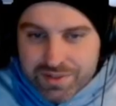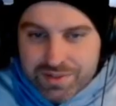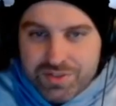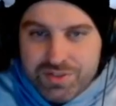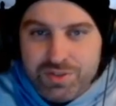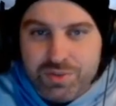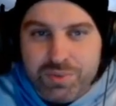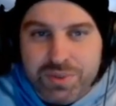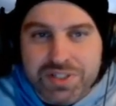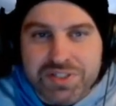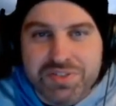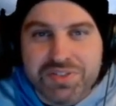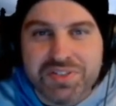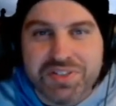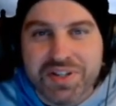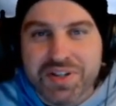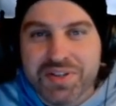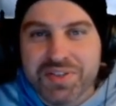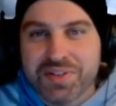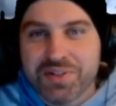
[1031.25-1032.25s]
So what you
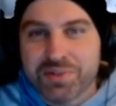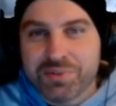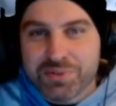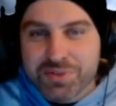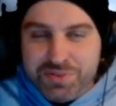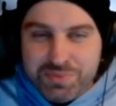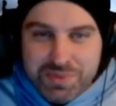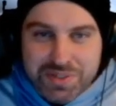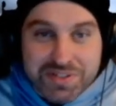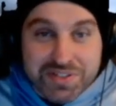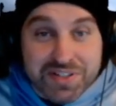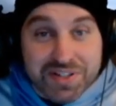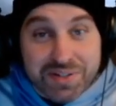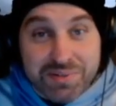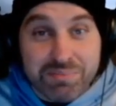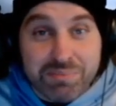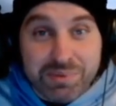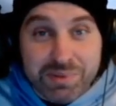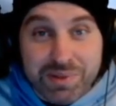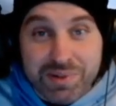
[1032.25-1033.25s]
saw there was my
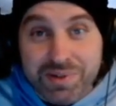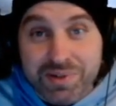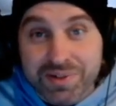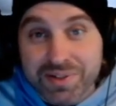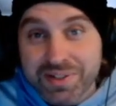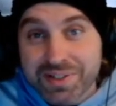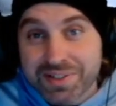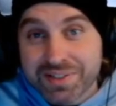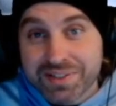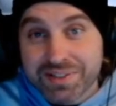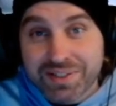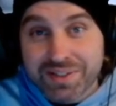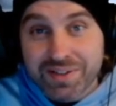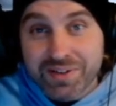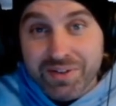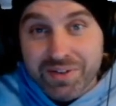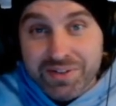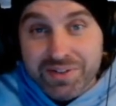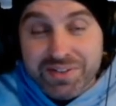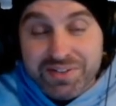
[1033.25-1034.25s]
Templar in a
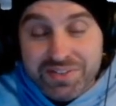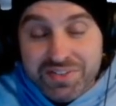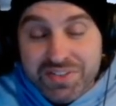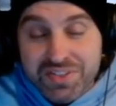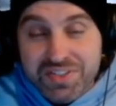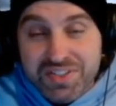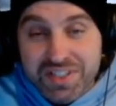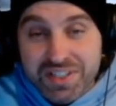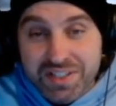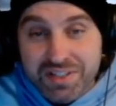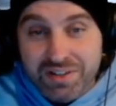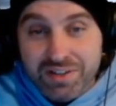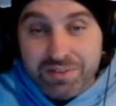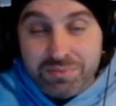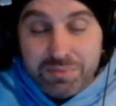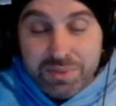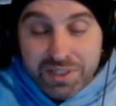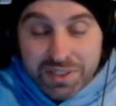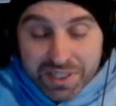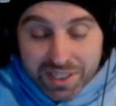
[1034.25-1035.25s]
Guardian set on
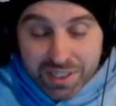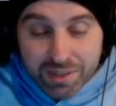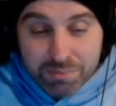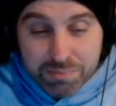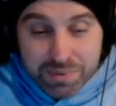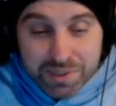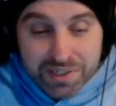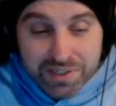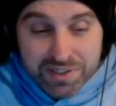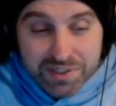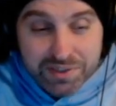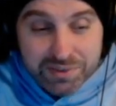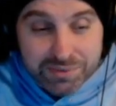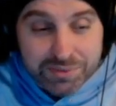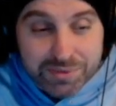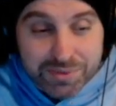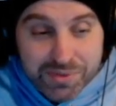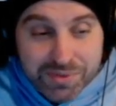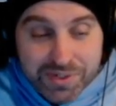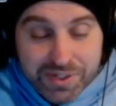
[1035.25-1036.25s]
my campaign
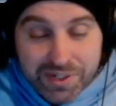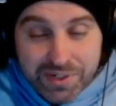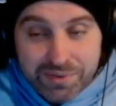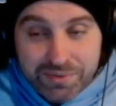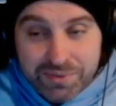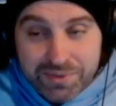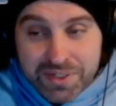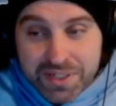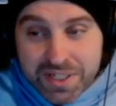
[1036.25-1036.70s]
hero account.